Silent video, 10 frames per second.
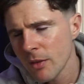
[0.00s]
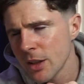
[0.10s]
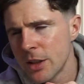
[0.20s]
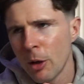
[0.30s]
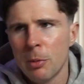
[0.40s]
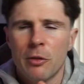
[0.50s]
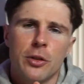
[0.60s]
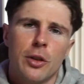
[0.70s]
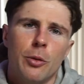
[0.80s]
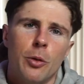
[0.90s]
Stay off
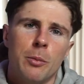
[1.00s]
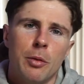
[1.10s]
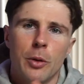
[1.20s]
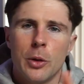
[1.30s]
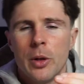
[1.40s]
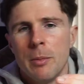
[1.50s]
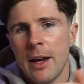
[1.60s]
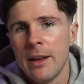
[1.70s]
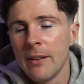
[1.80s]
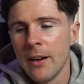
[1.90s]
your phone before you go to
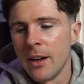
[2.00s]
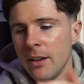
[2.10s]
bed.